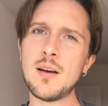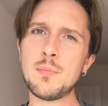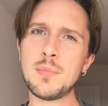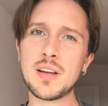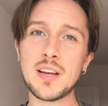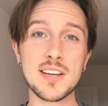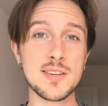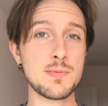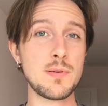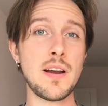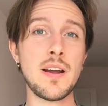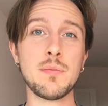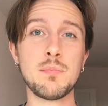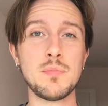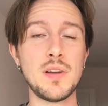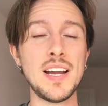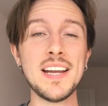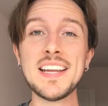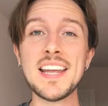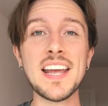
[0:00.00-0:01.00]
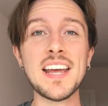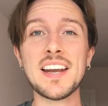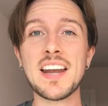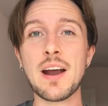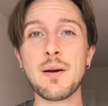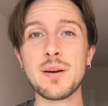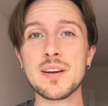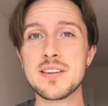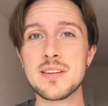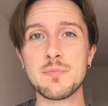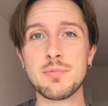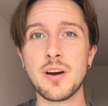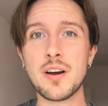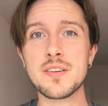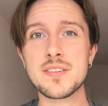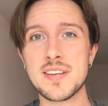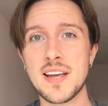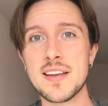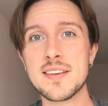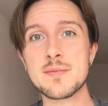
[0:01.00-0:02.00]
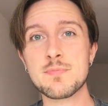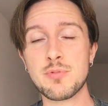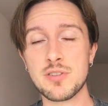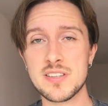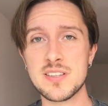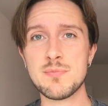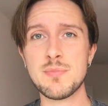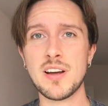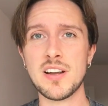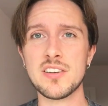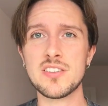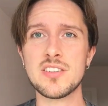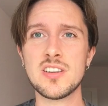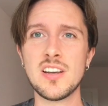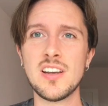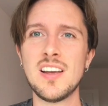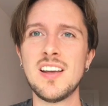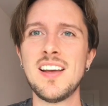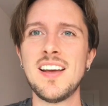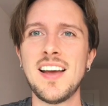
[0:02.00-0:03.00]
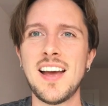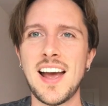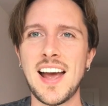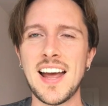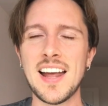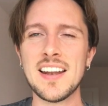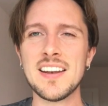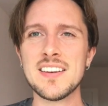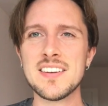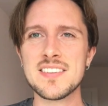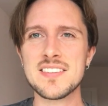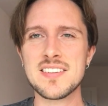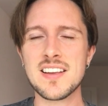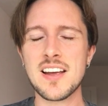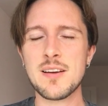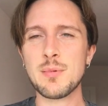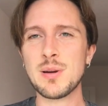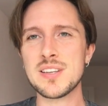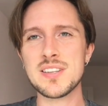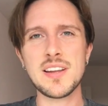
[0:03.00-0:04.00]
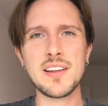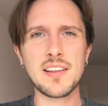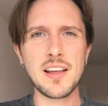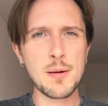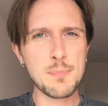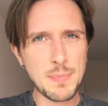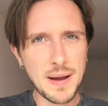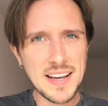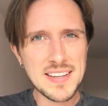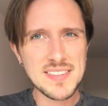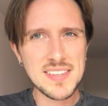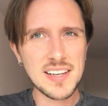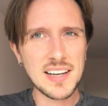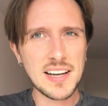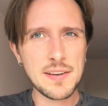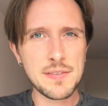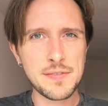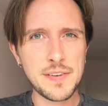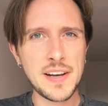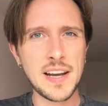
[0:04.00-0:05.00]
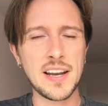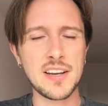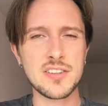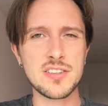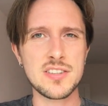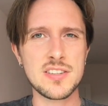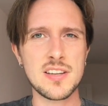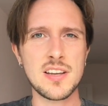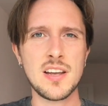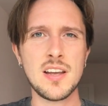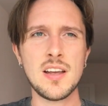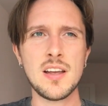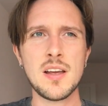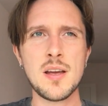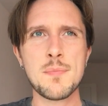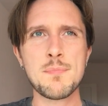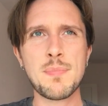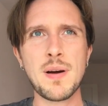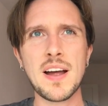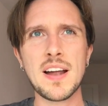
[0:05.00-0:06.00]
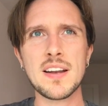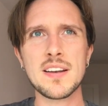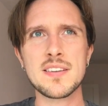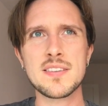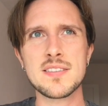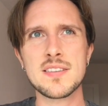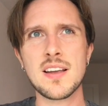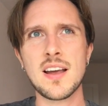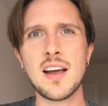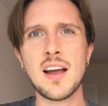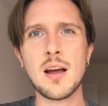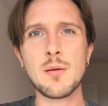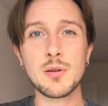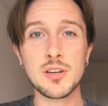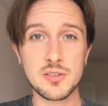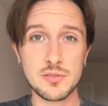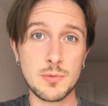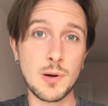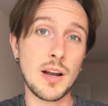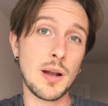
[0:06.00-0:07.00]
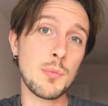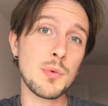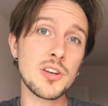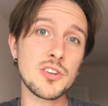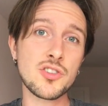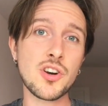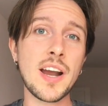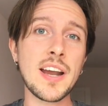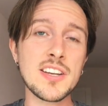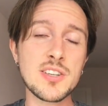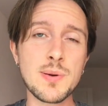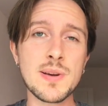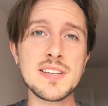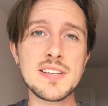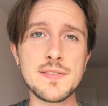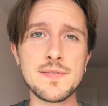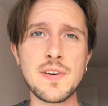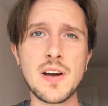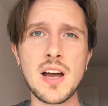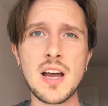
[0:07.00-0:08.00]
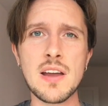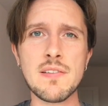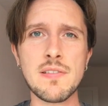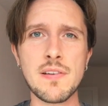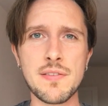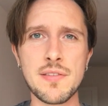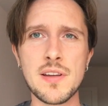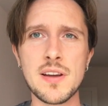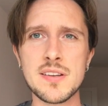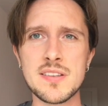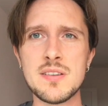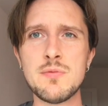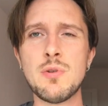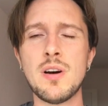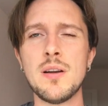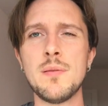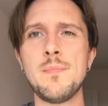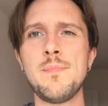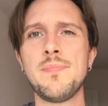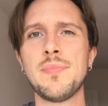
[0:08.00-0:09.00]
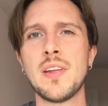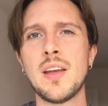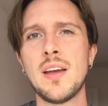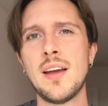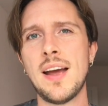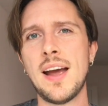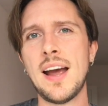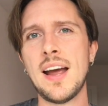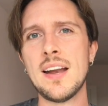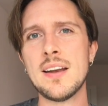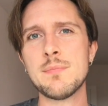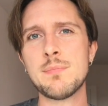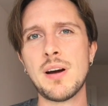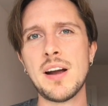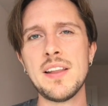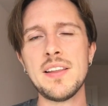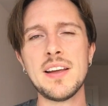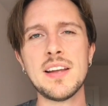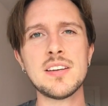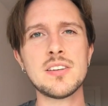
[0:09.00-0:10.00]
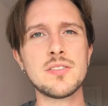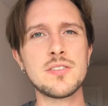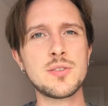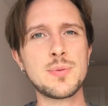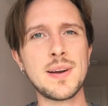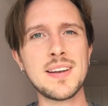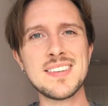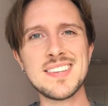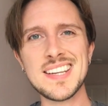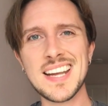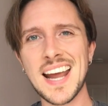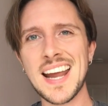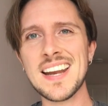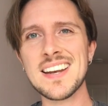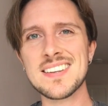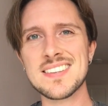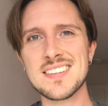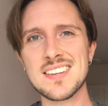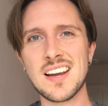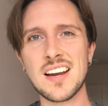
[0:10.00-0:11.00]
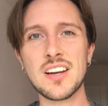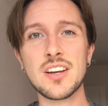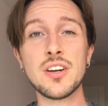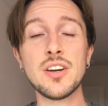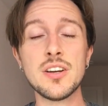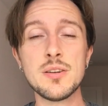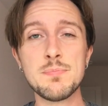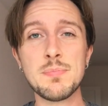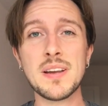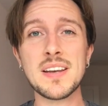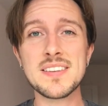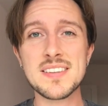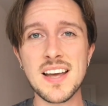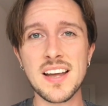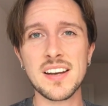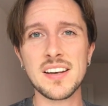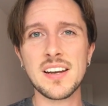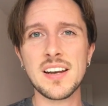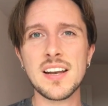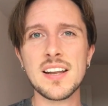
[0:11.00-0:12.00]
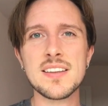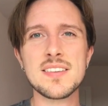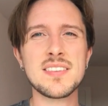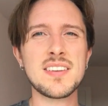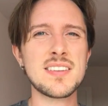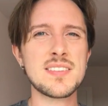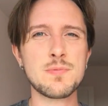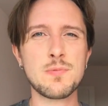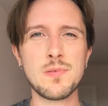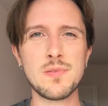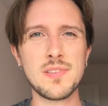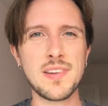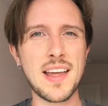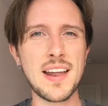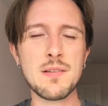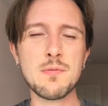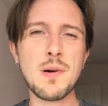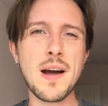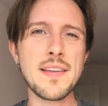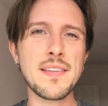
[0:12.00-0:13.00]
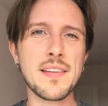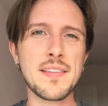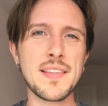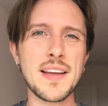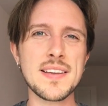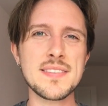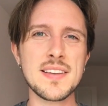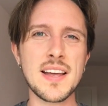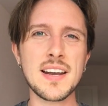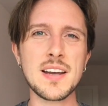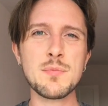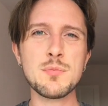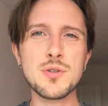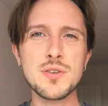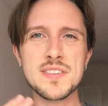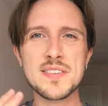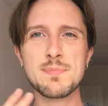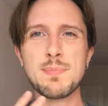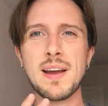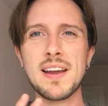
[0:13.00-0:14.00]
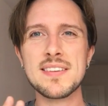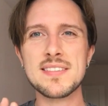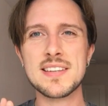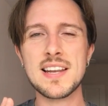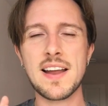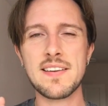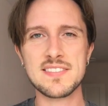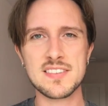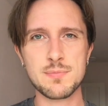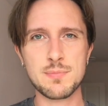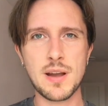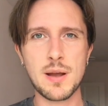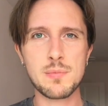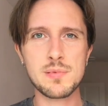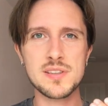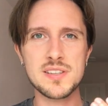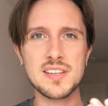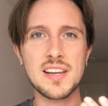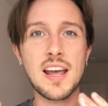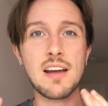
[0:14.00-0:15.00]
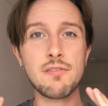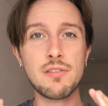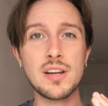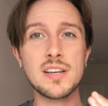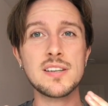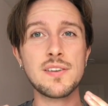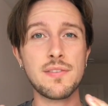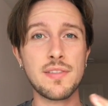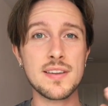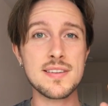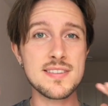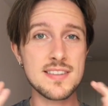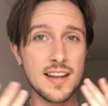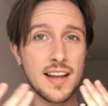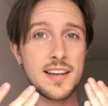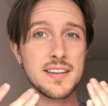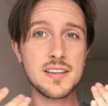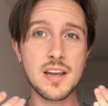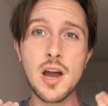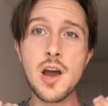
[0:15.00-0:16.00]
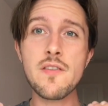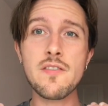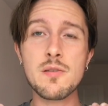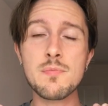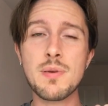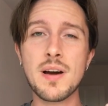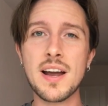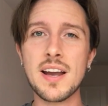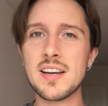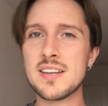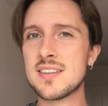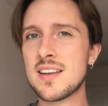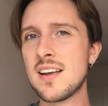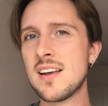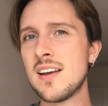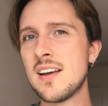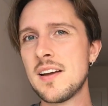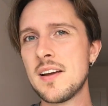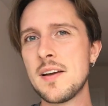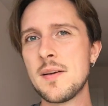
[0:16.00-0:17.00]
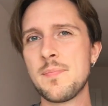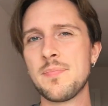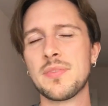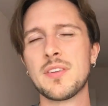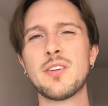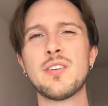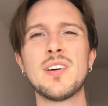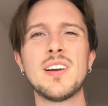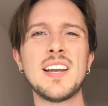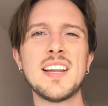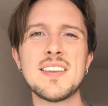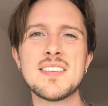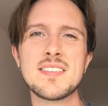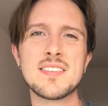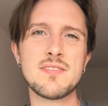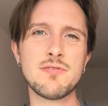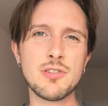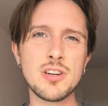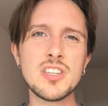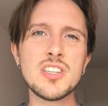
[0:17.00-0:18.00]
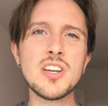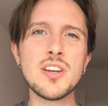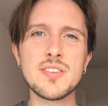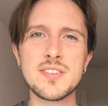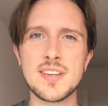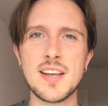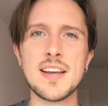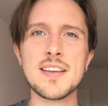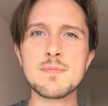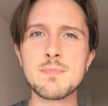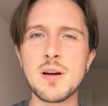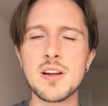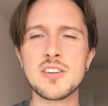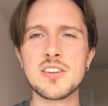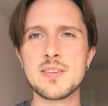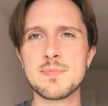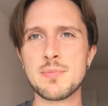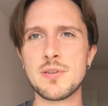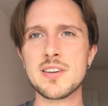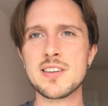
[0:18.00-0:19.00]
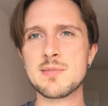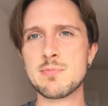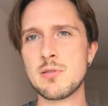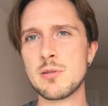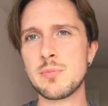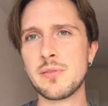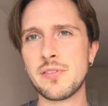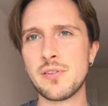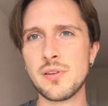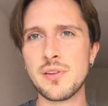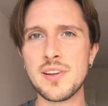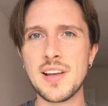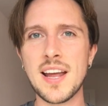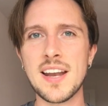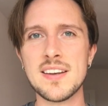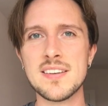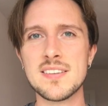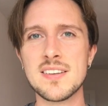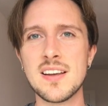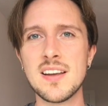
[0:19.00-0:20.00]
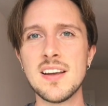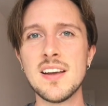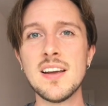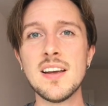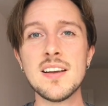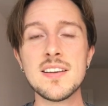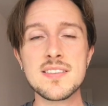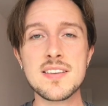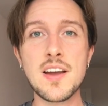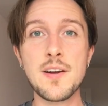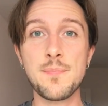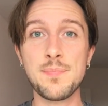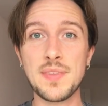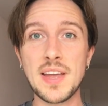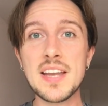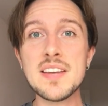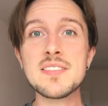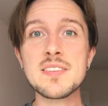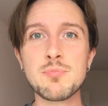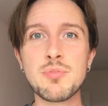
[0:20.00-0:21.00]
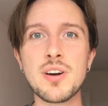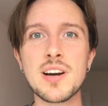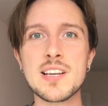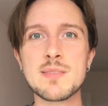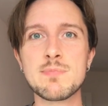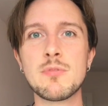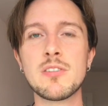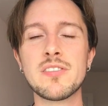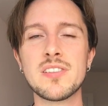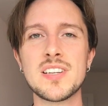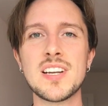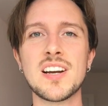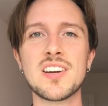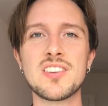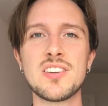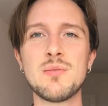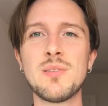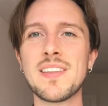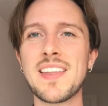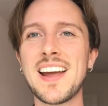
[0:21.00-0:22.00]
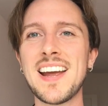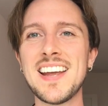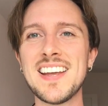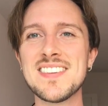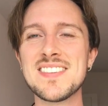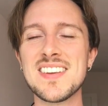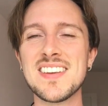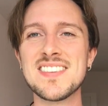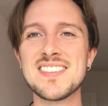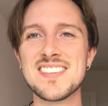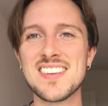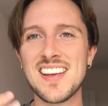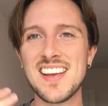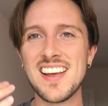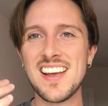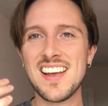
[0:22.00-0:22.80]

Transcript: Because we're a year now into the process pretty much, and my teeth are basically finished, but I'm on tray 25 of 31. And by the end of 28 I could be done, and it's just then whether there's any more space left to be able to get rid of the slight overbite, or at least reduce it as much as possible before the end. So interproximal reduction, what that is